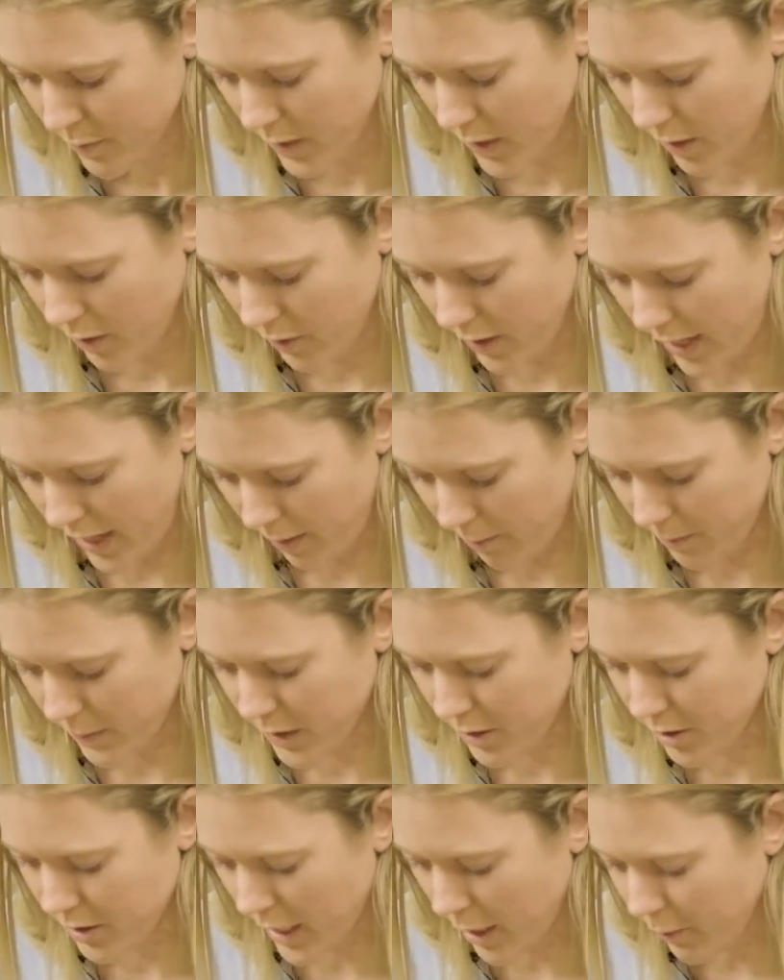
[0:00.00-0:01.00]
Okay,
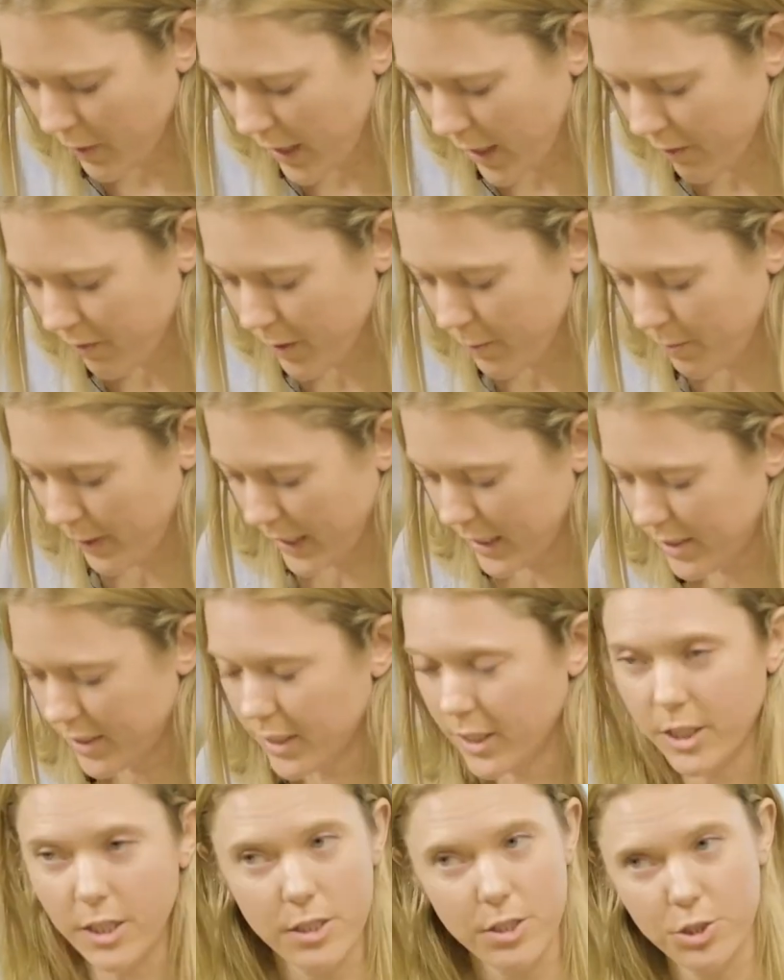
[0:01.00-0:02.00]
so now we have the
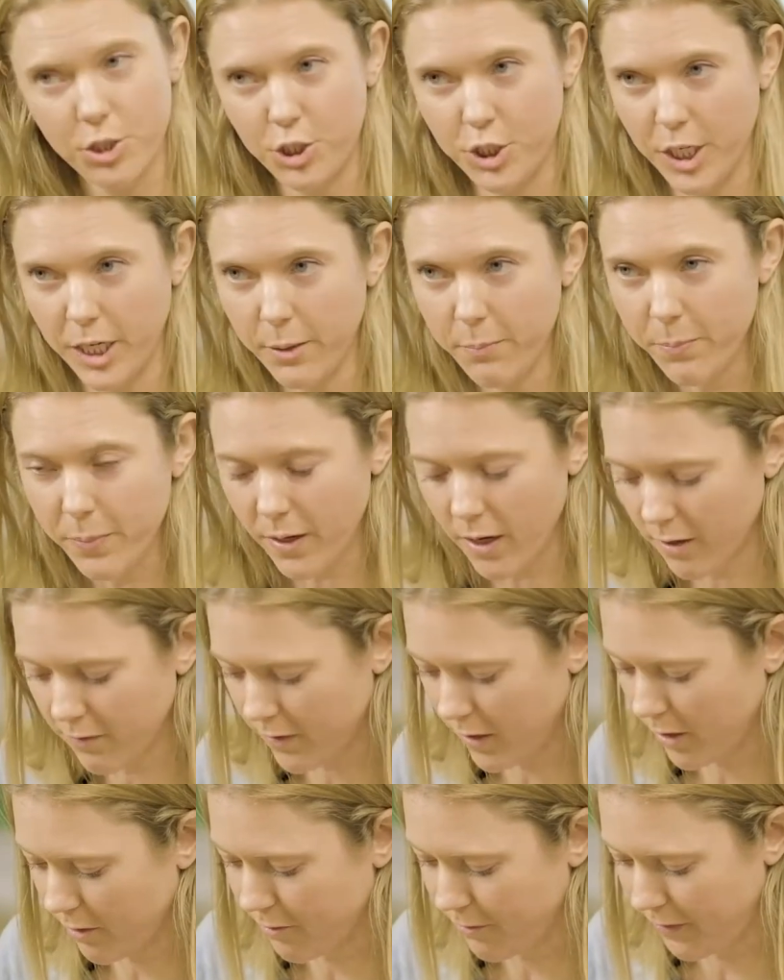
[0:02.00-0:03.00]
basic shape of
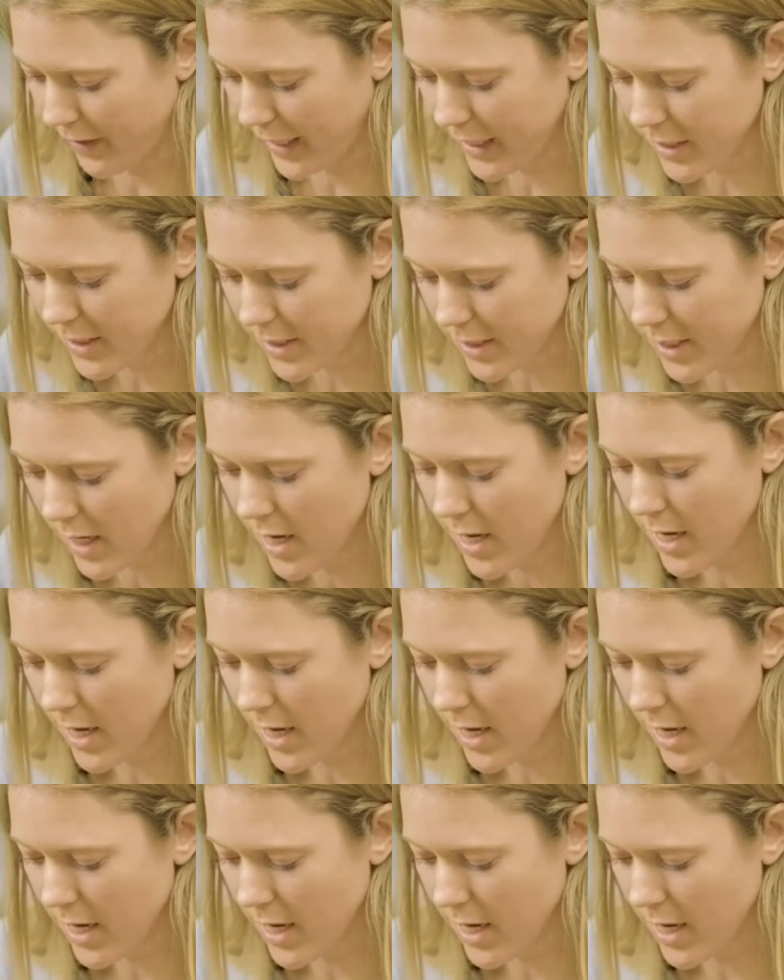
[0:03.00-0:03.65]
our face.